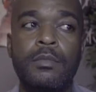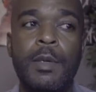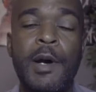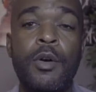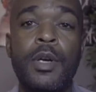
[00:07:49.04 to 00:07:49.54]

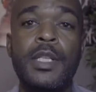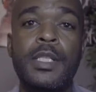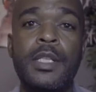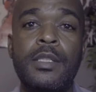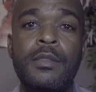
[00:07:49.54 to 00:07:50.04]
about
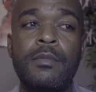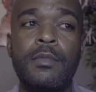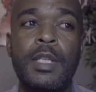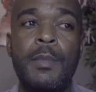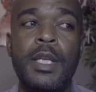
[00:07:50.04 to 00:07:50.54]
organization
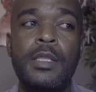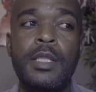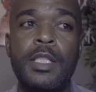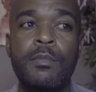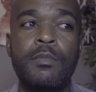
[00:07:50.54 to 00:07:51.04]
that makes
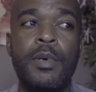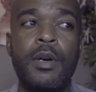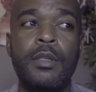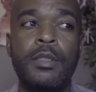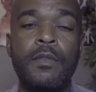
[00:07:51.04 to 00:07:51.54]
this
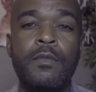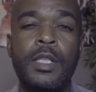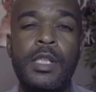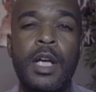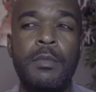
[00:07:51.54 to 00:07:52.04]
part of
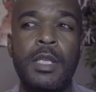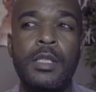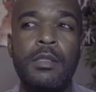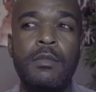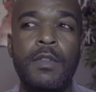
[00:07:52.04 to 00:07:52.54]
the job
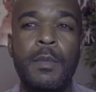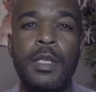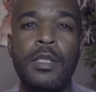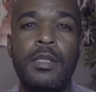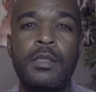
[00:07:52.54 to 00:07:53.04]
easy, if that
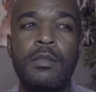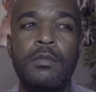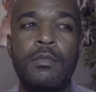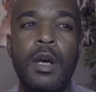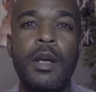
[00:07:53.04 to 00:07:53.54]
makes sense.
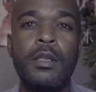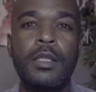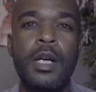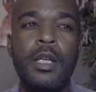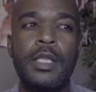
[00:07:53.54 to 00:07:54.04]
All right,
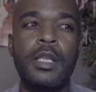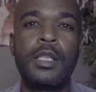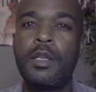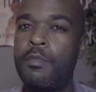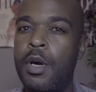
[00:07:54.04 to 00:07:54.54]
contact
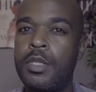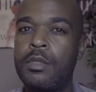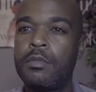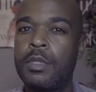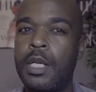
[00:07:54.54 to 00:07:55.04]
sheet, part
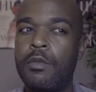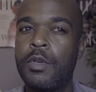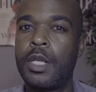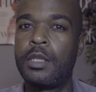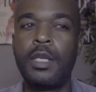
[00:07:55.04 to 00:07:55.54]
two, uh, we're
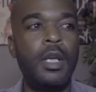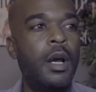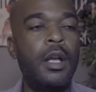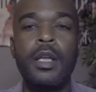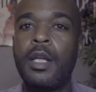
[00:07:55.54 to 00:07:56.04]
done.
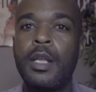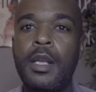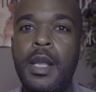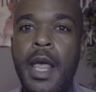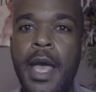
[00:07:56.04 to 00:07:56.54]
All right,
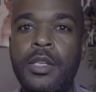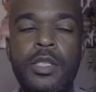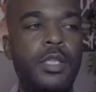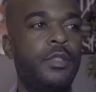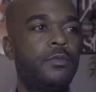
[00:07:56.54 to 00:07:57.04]

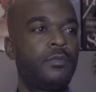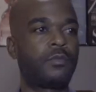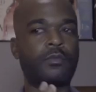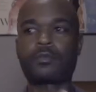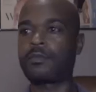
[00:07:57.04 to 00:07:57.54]
next,
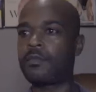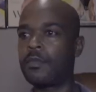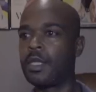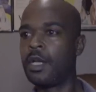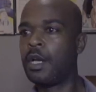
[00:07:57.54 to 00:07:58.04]

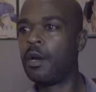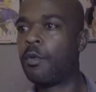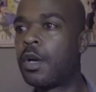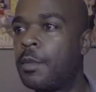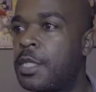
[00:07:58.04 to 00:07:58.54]

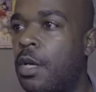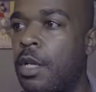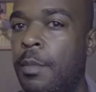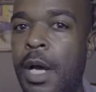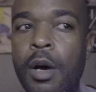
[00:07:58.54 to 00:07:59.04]
we're gonna be
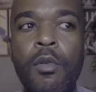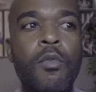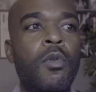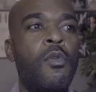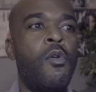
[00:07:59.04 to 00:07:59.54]
talking about
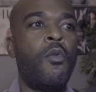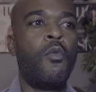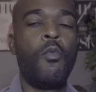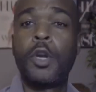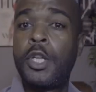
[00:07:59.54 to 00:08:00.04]

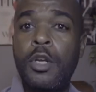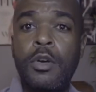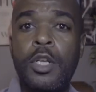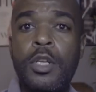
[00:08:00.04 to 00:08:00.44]
what are you gonna